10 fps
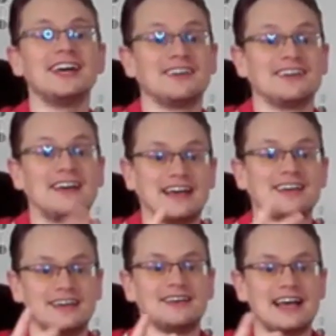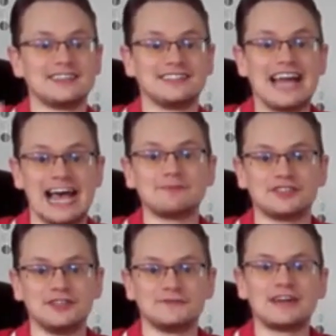as an
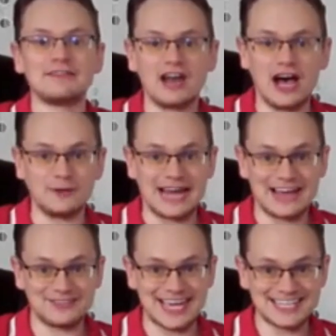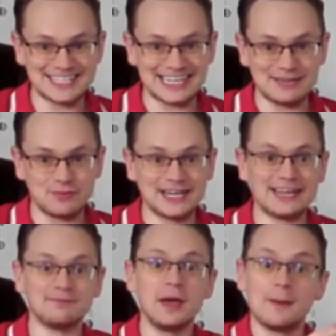absolute favourite, I would have Italy
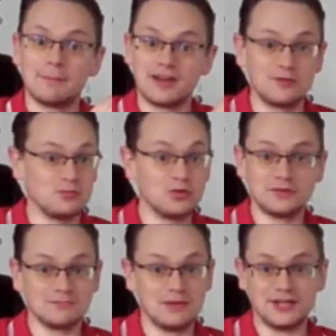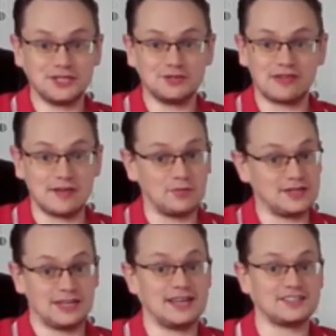winning, but I wouldn't mind Ukraine
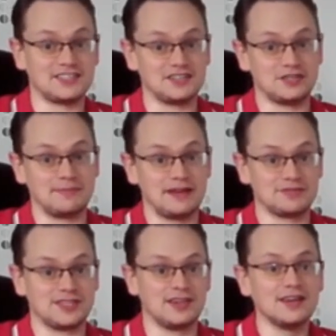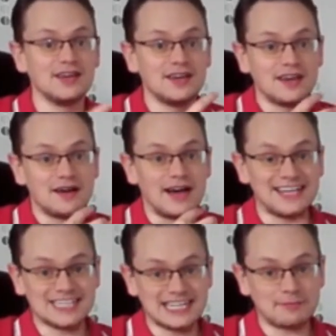winning. It is such a belter.
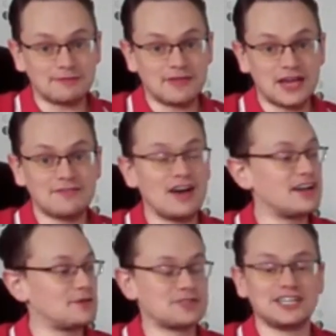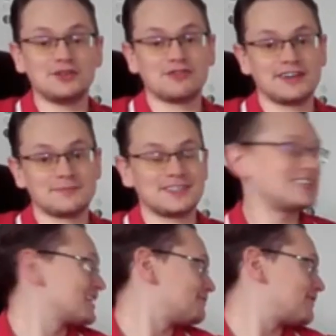Italy's my favourite, and I would say Ukraine's my
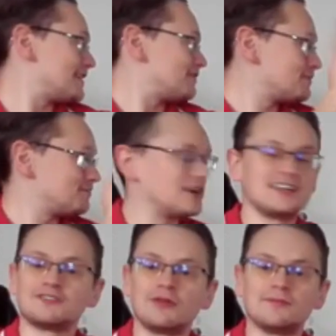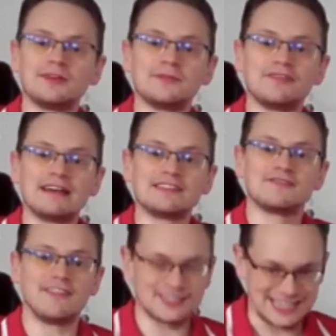2nd favourite, but I swapped them around as
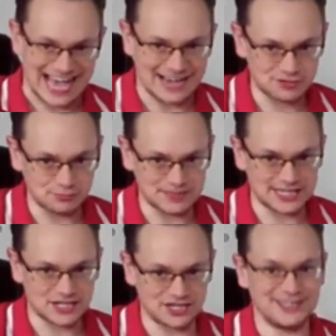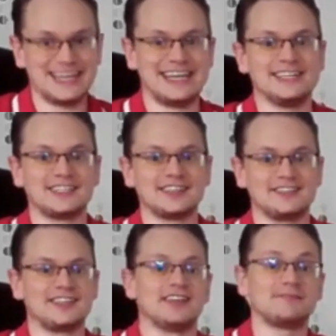far as an actual prediction is
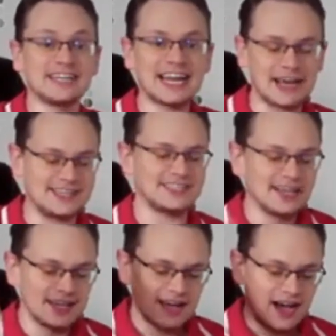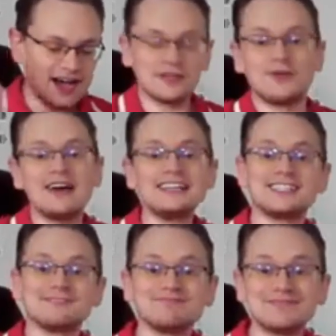concerned. But in any case,
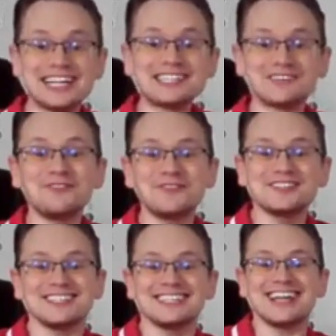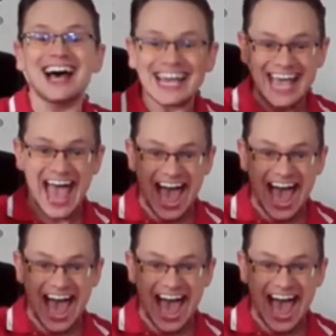otherwise, let's look forward to tonight.